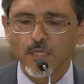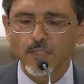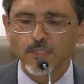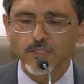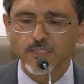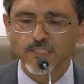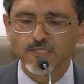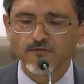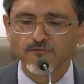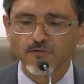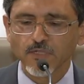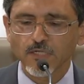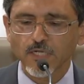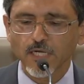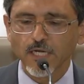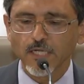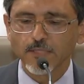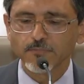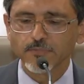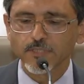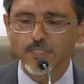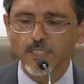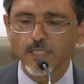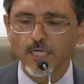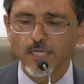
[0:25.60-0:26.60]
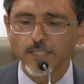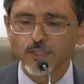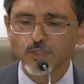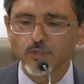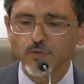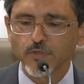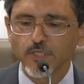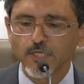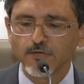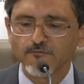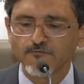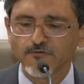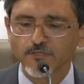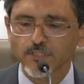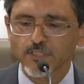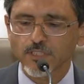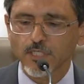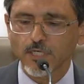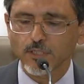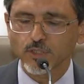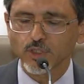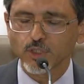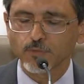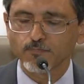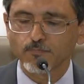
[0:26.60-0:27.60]
The civil claims relate to the
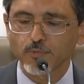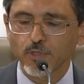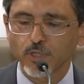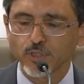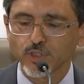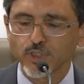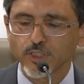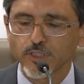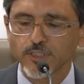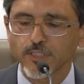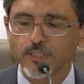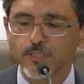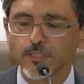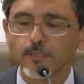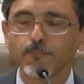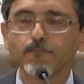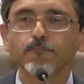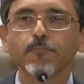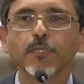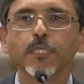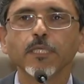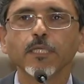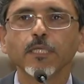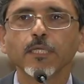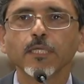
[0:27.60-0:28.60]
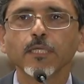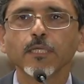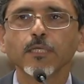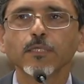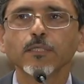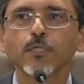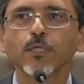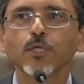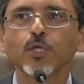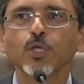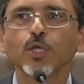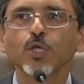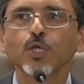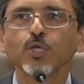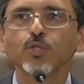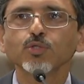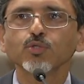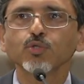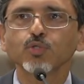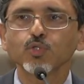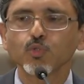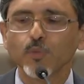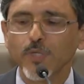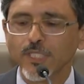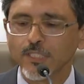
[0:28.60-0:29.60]
infrastructure projects in the period
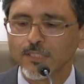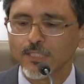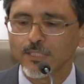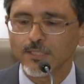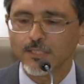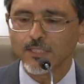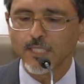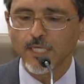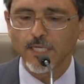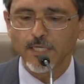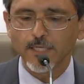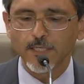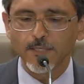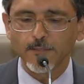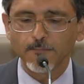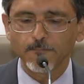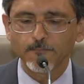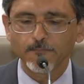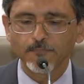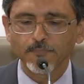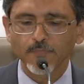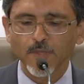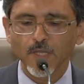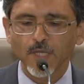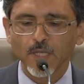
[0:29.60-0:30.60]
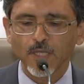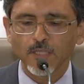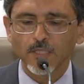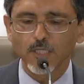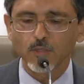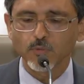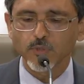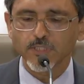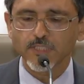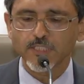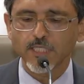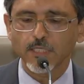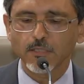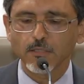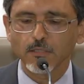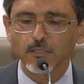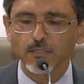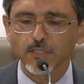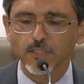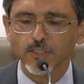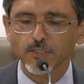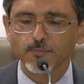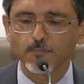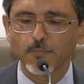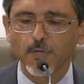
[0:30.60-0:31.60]
to 2010 that were settled
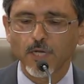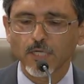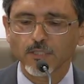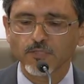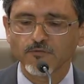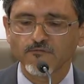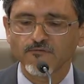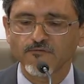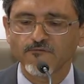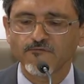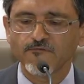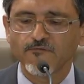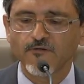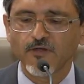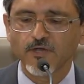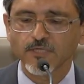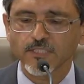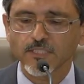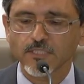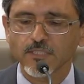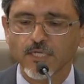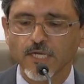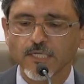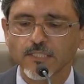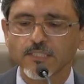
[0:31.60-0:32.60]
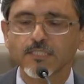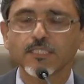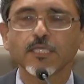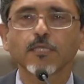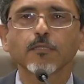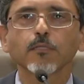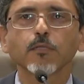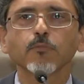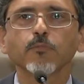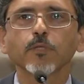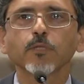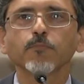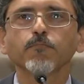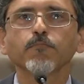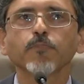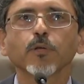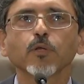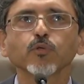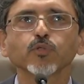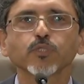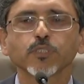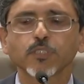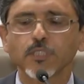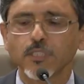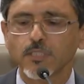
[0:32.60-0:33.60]
as part of the fast-track settlement
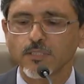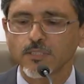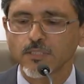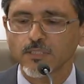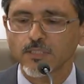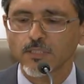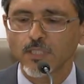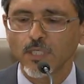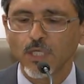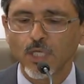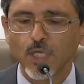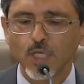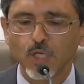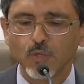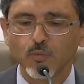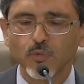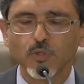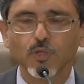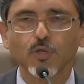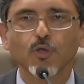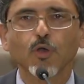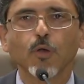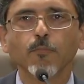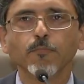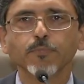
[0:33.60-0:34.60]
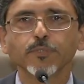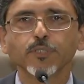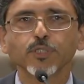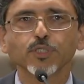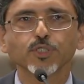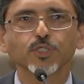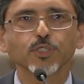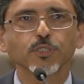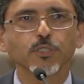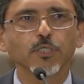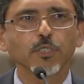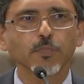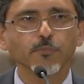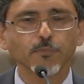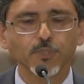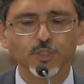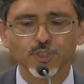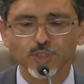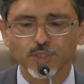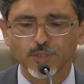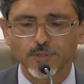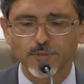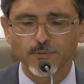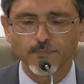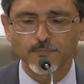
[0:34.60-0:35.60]
process with the Competition
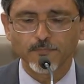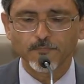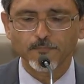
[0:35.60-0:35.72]
Commission.